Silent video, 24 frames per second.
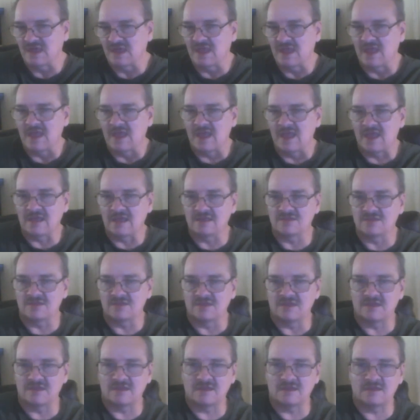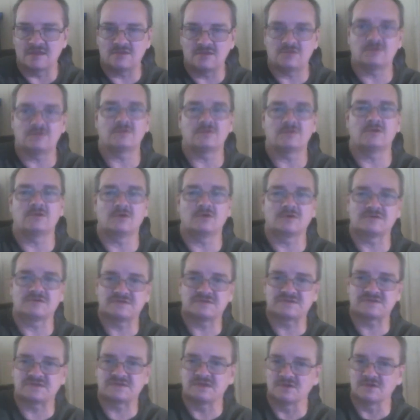and then you can
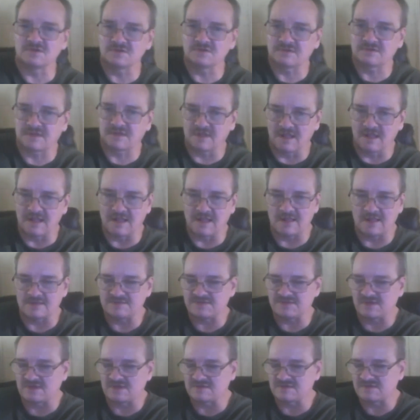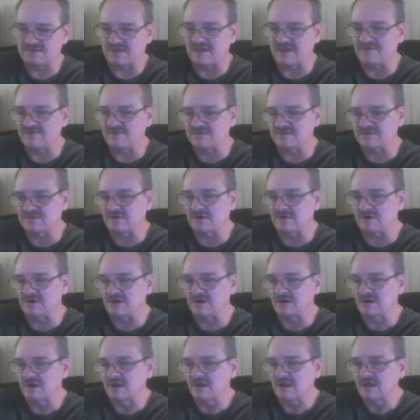still, since canvas
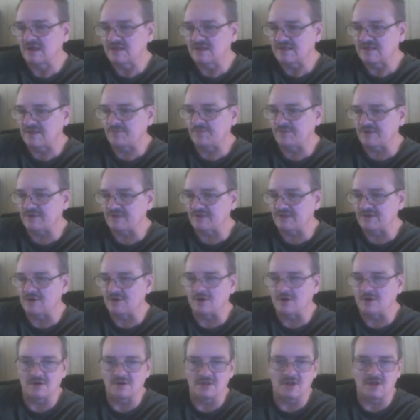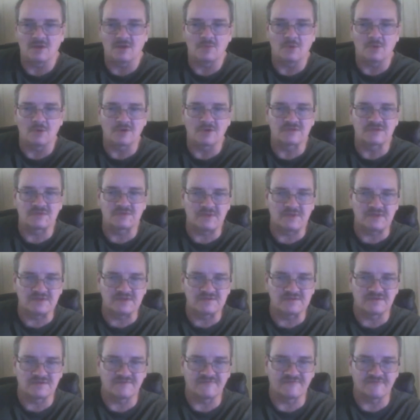are typically a lot more
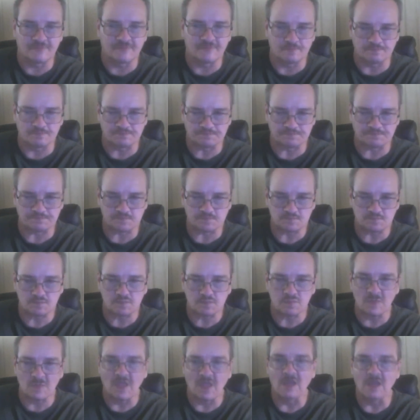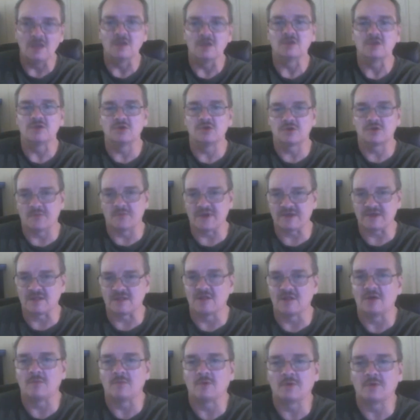expensive, you can make a
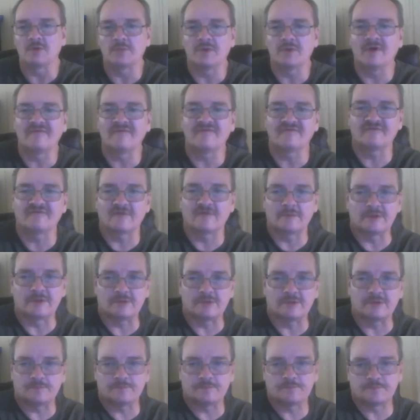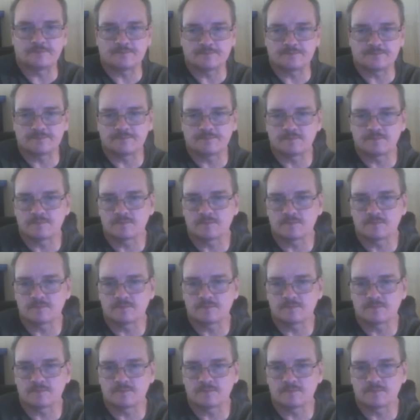lot more profit from it.